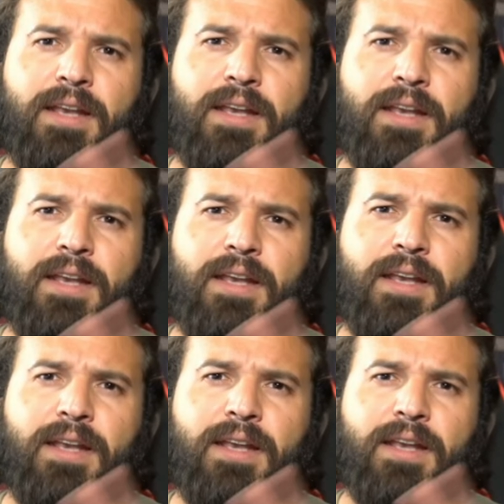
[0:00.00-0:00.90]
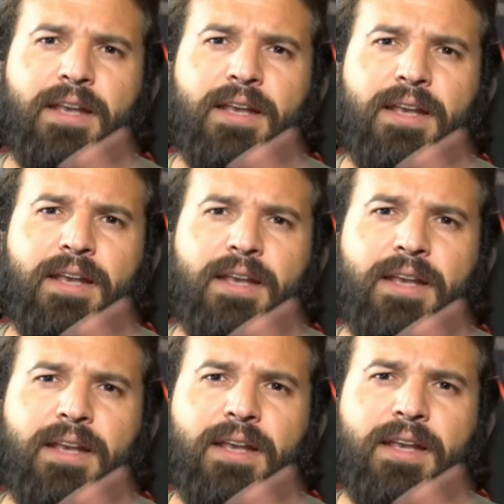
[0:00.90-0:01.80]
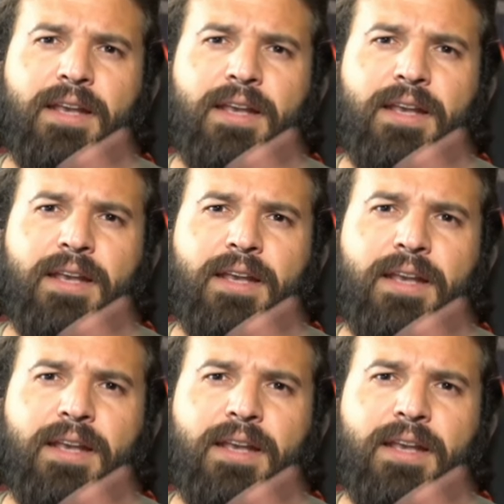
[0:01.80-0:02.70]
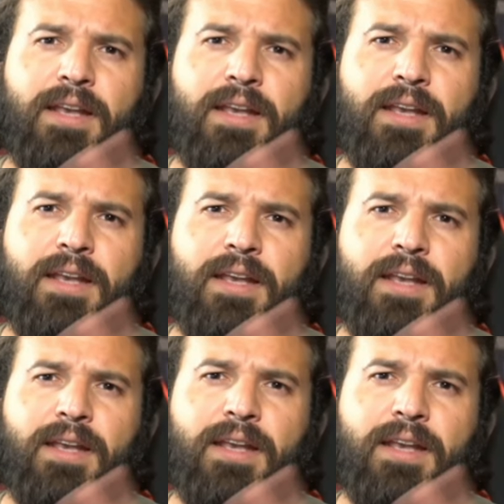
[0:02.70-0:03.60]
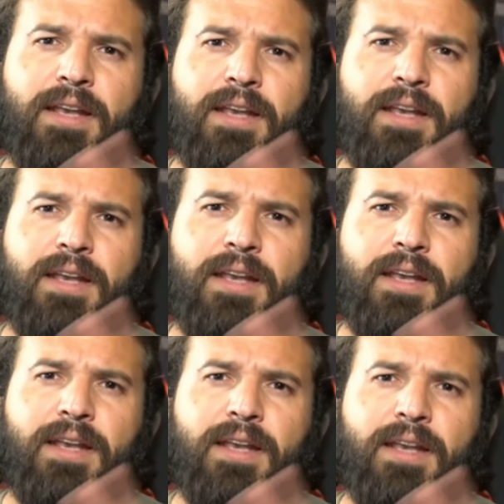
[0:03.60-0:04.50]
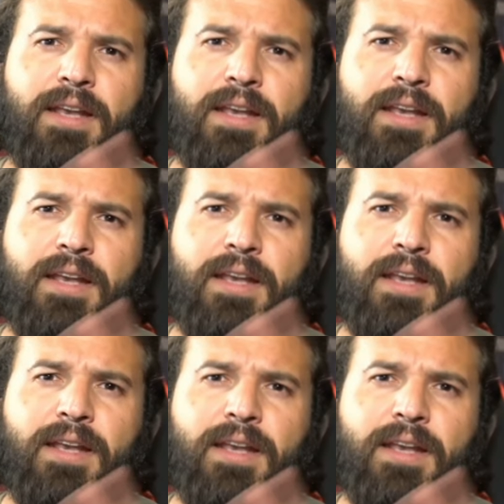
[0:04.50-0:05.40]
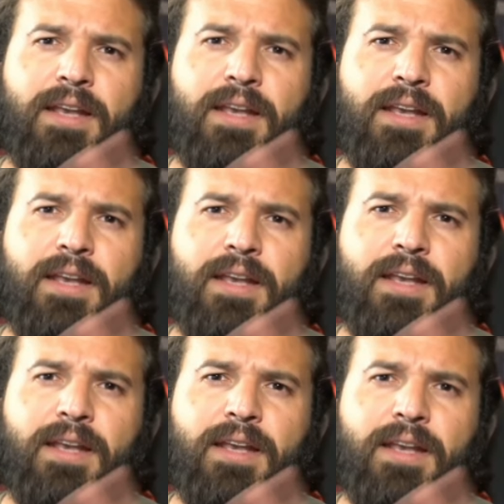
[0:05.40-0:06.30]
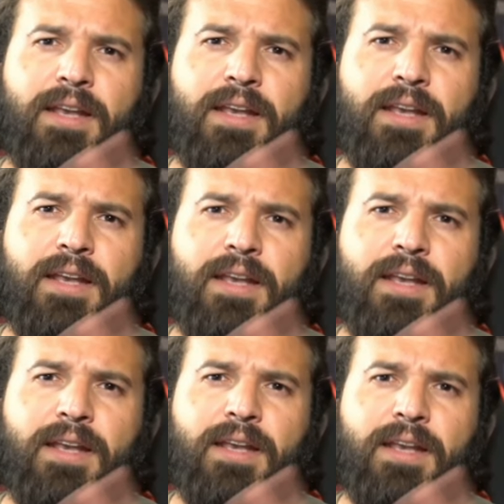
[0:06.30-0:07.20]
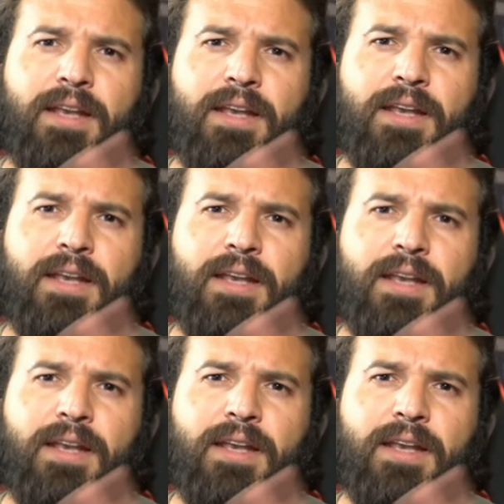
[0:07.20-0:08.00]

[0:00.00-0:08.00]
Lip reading: (not speaking)